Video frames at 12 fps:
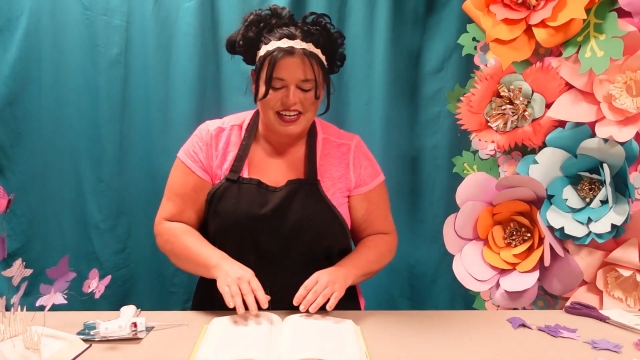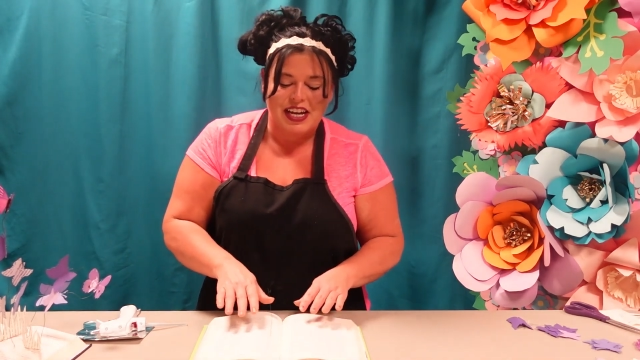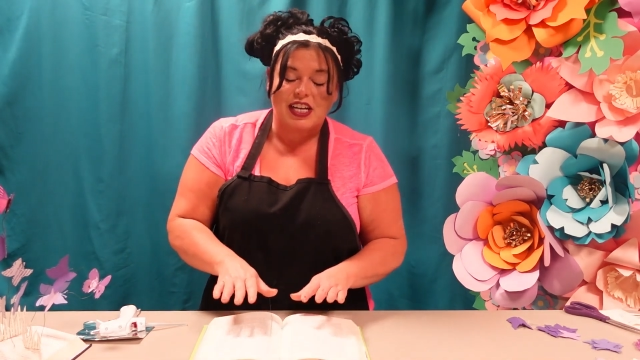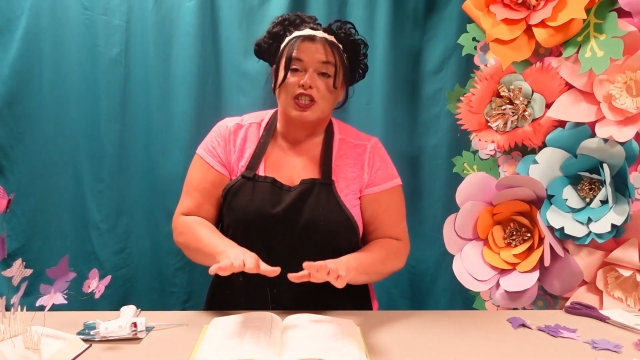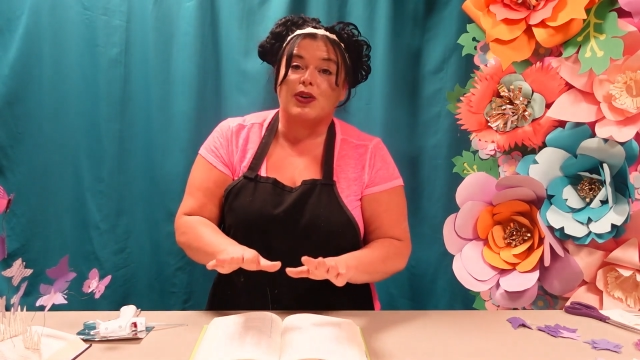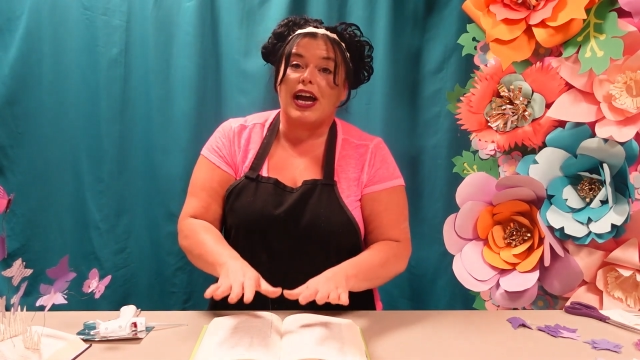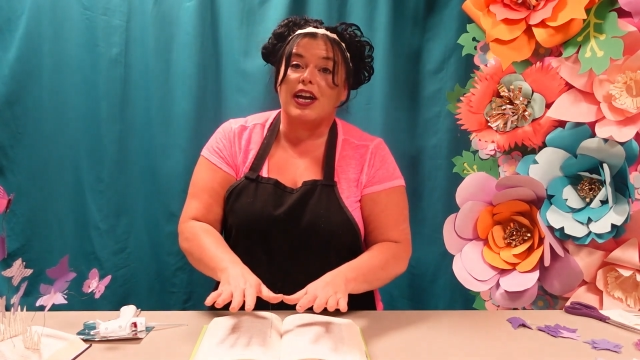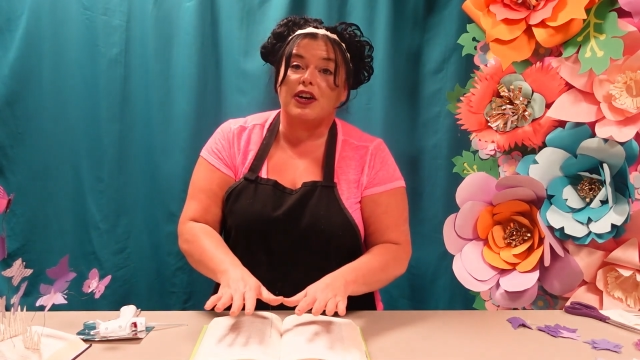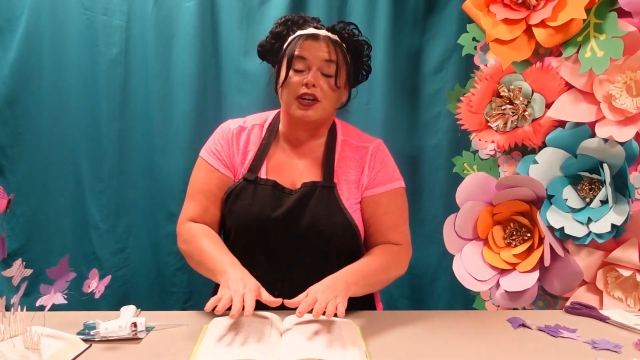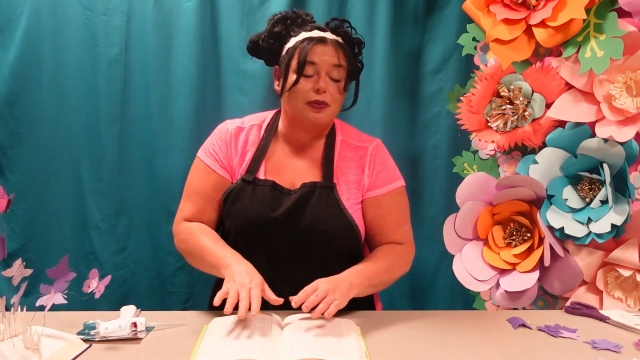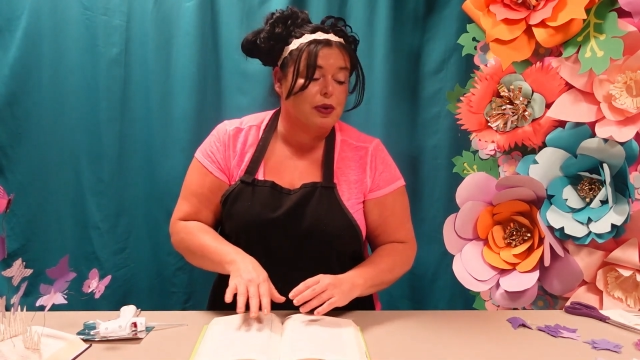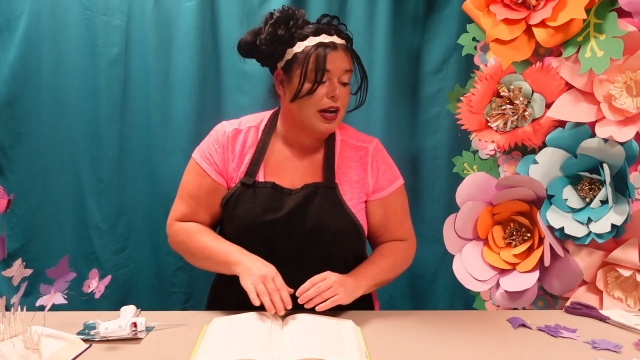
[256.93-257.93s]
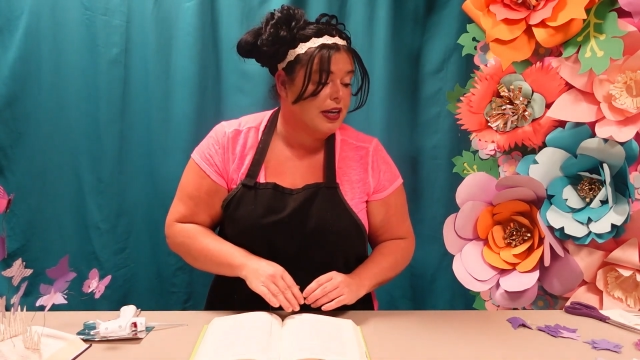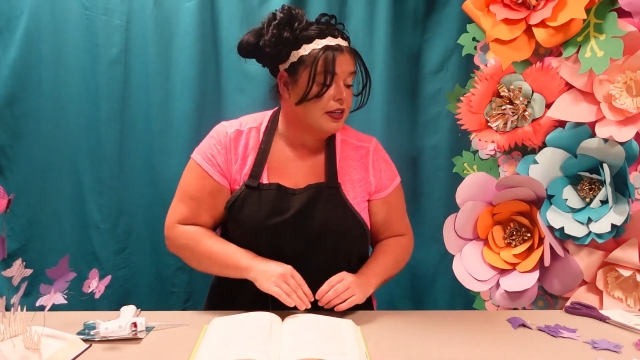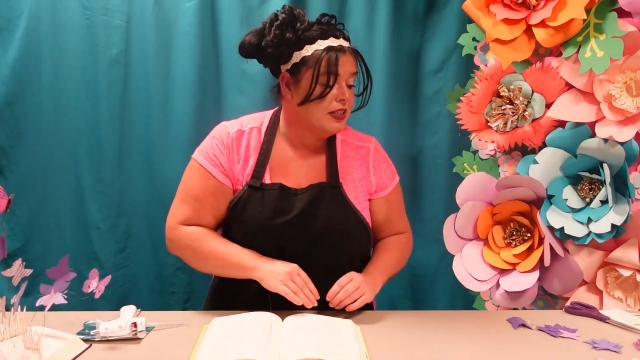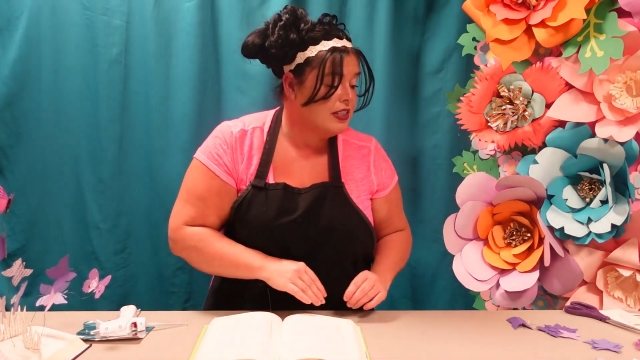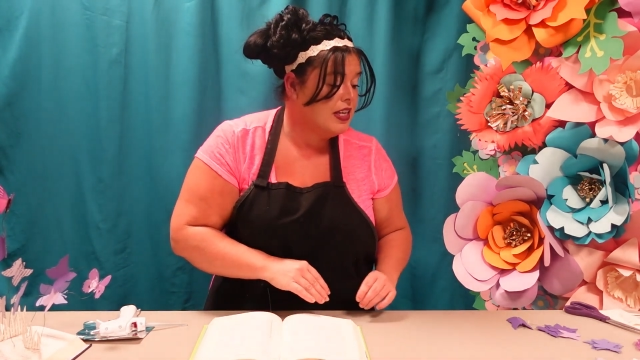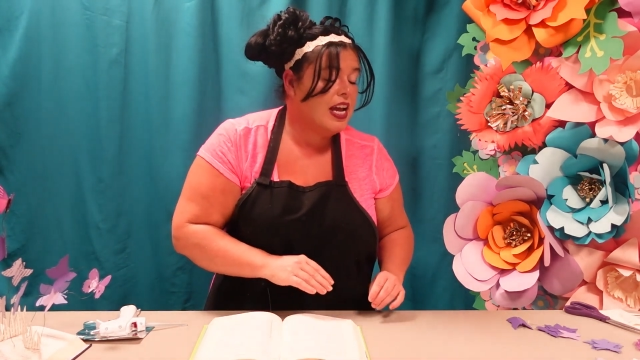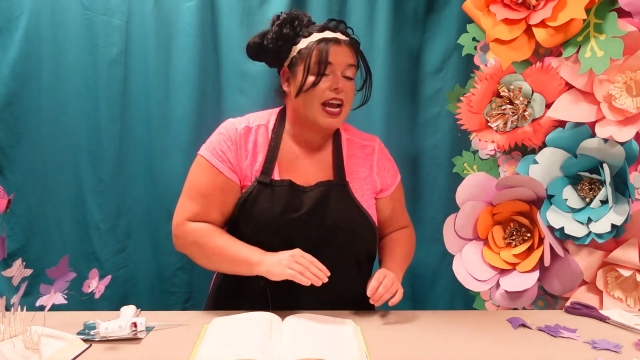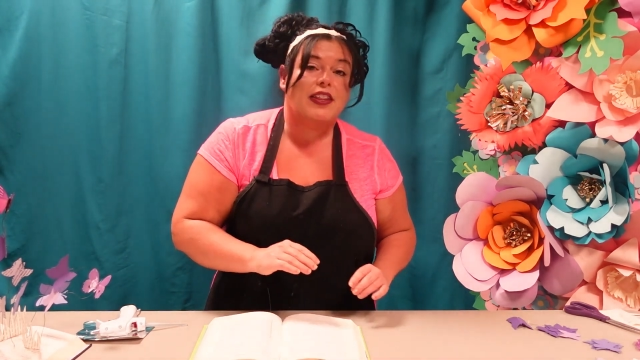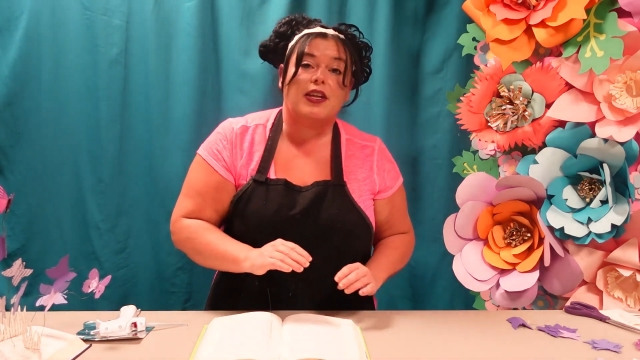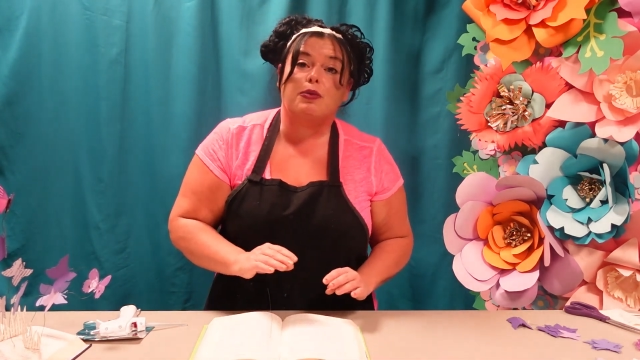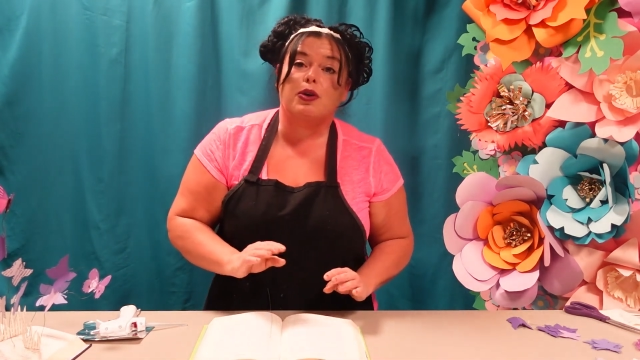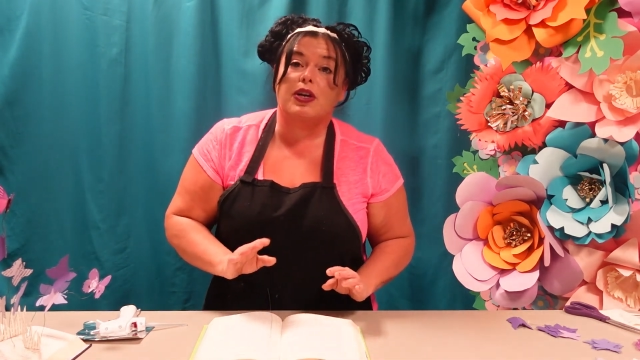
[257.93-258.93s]
So add all your wires, and
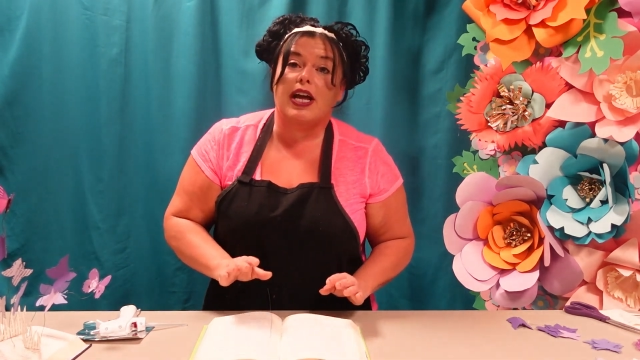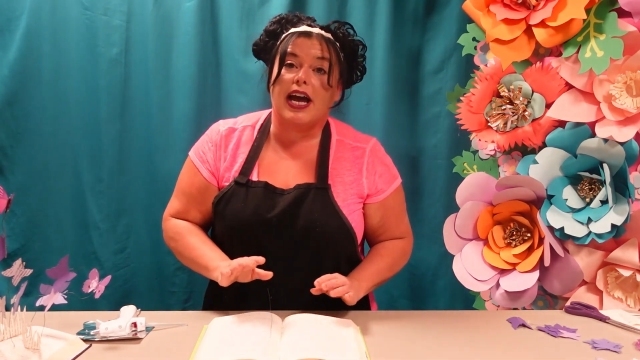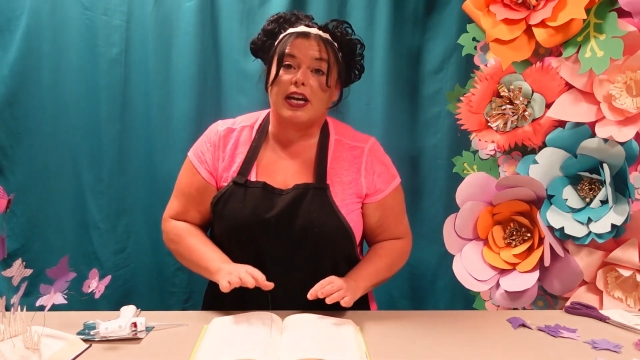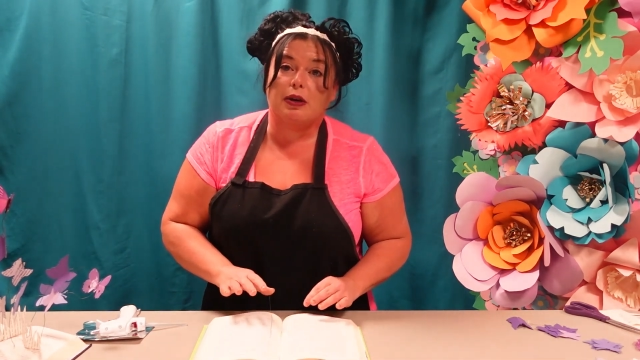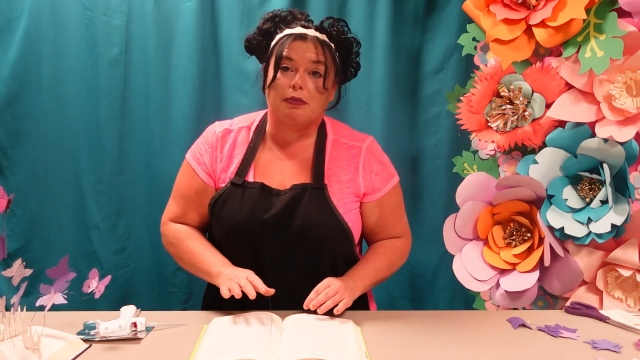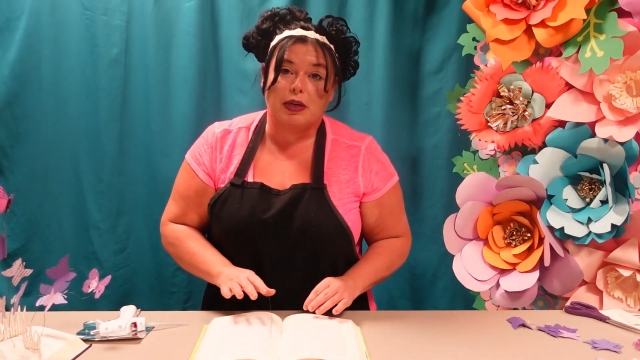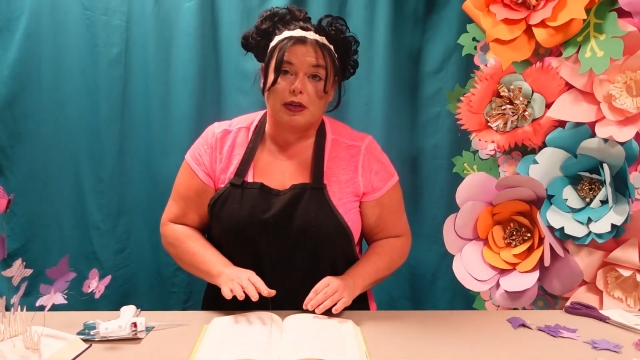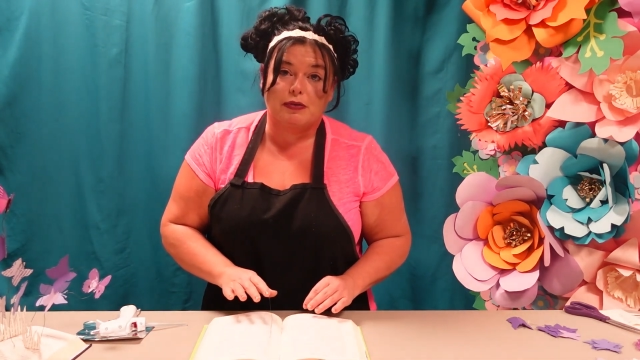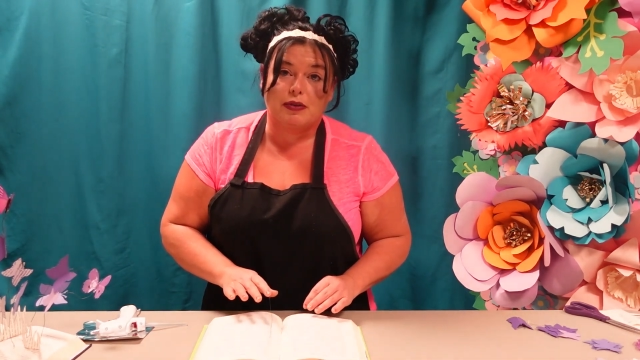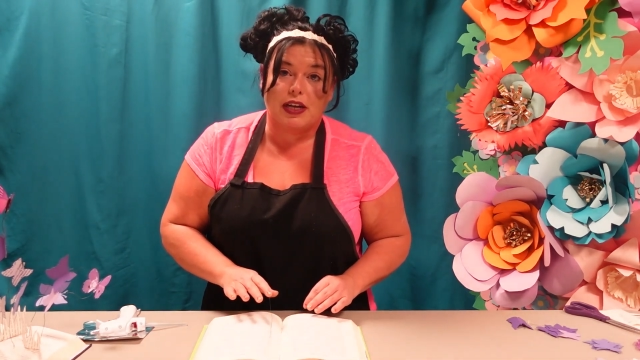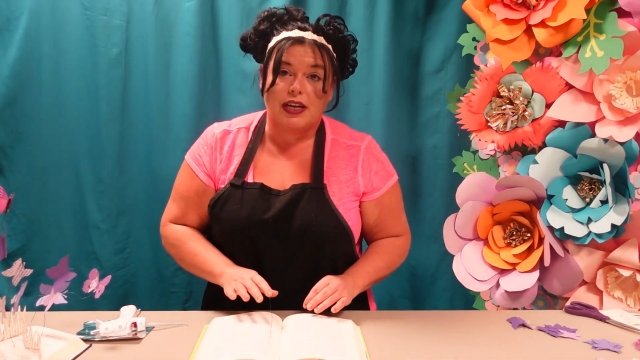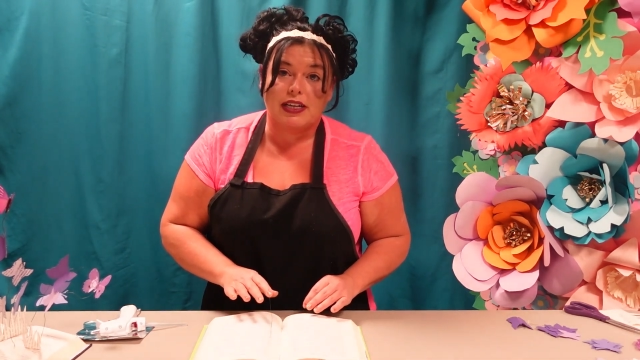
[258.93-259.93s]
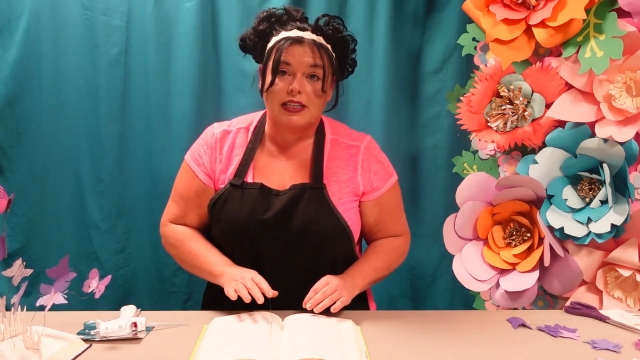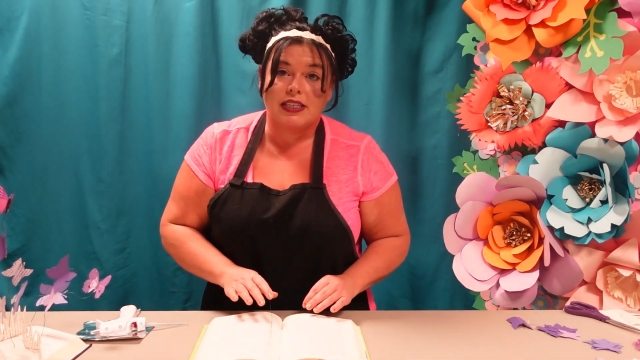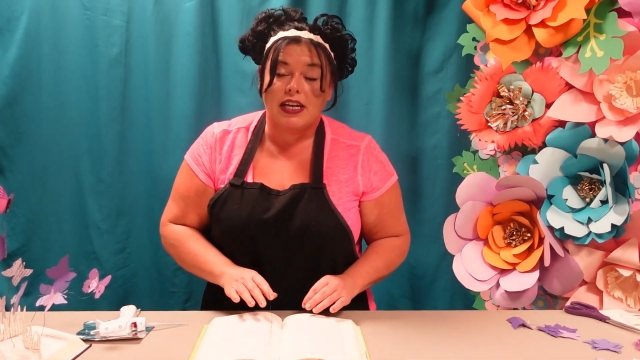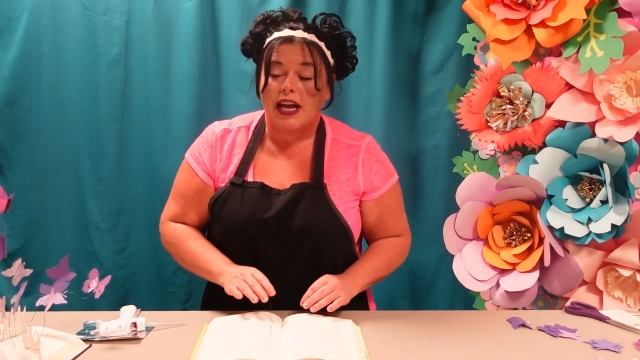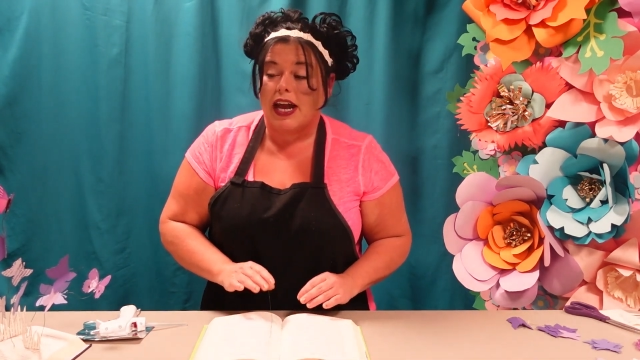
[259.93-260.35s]
then we're going to add our butterflies.